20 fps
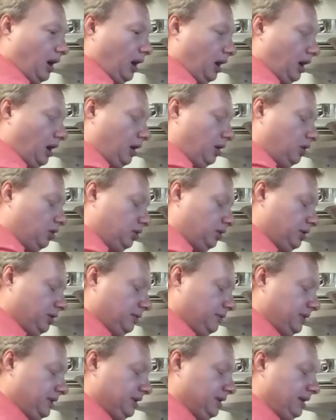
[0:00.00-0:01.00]
all
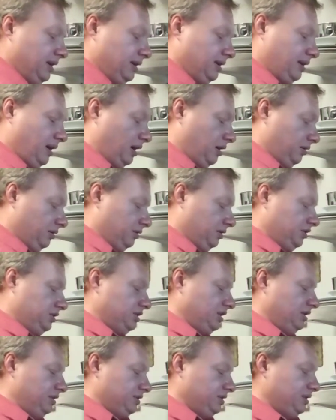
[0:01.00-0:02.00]
of it, all the
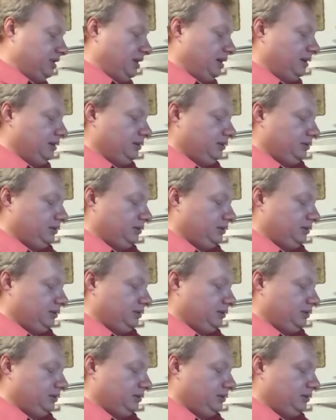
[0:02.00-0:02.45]
shells that